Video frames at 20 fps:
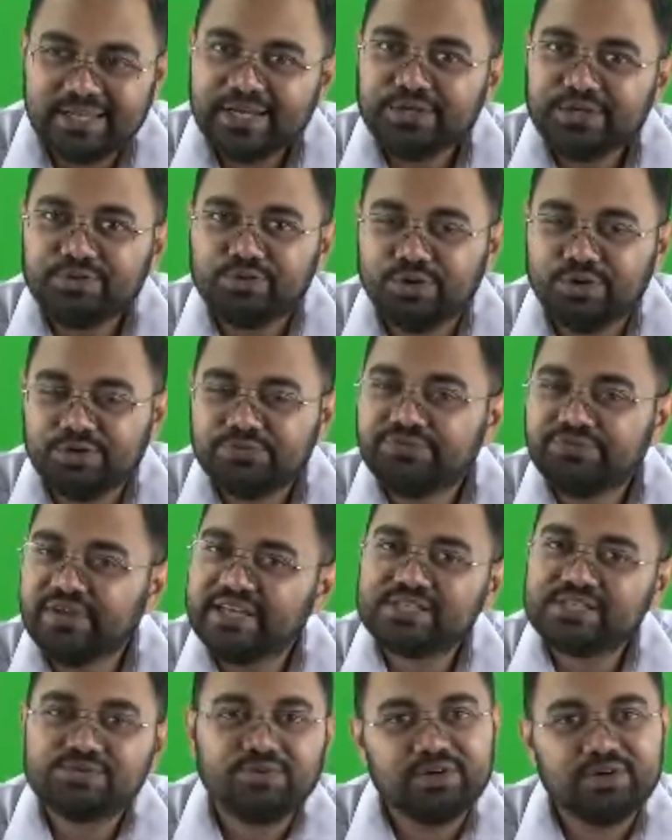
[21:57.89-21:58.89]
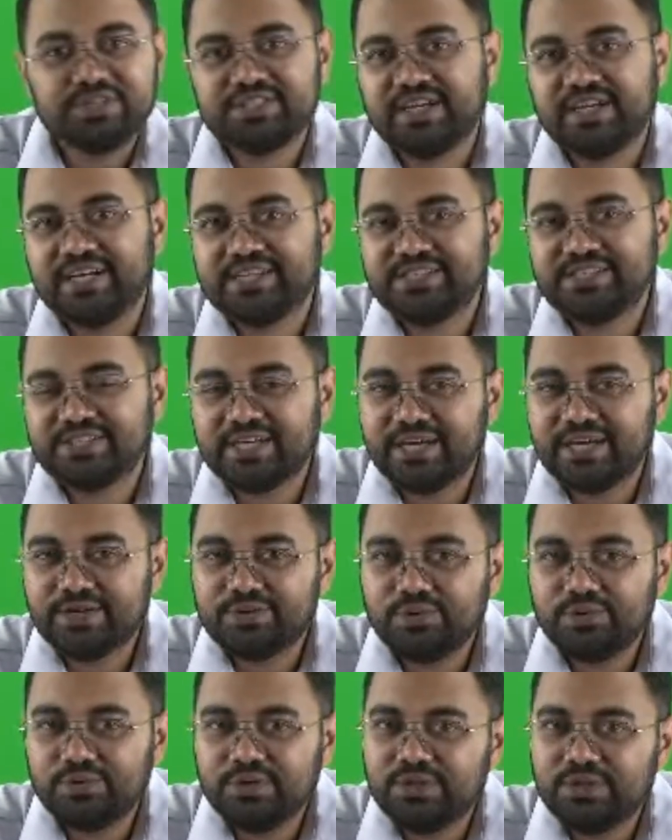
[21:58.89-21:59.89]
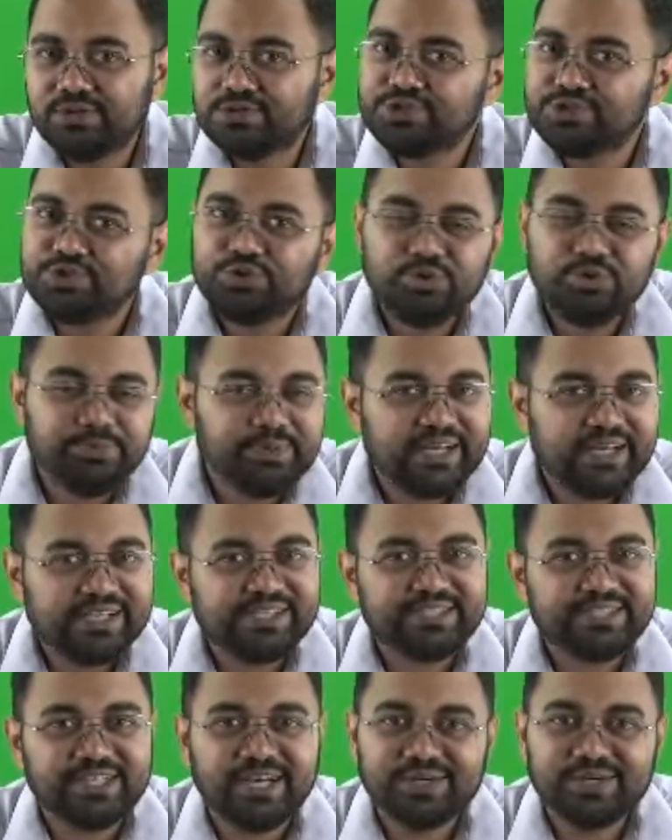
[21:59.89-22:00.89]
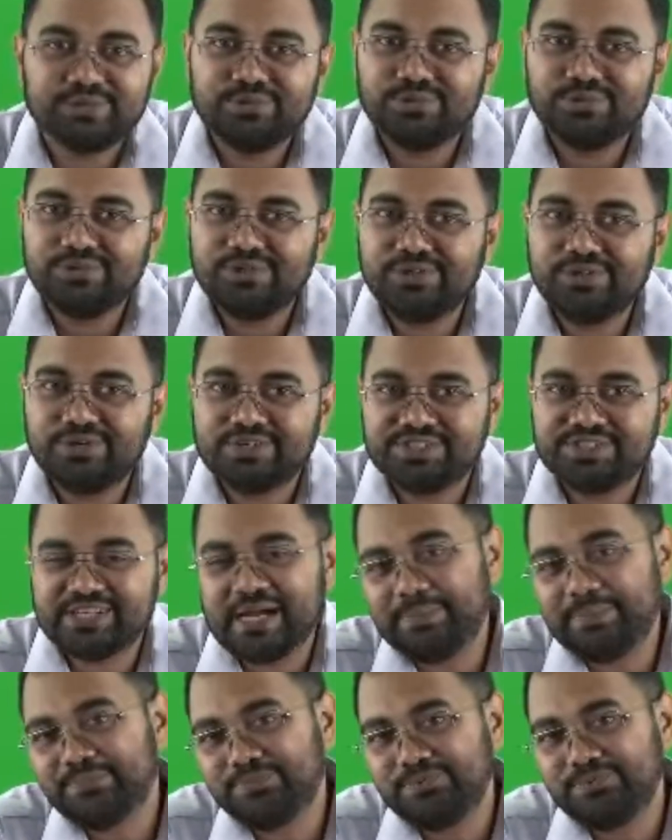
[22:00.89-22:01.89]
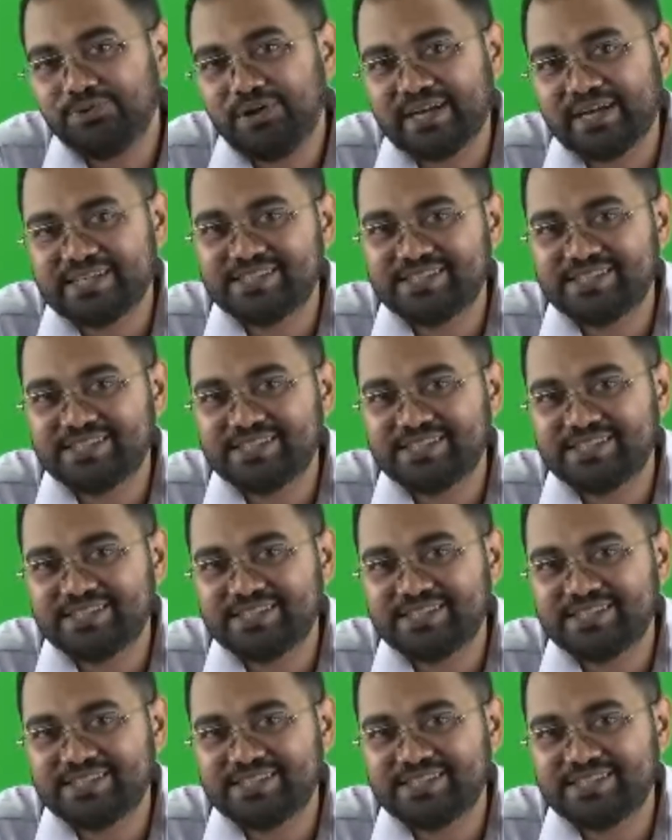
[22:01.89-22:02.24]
Your face wash has charcoal, your soap has charcoal, your shampoo has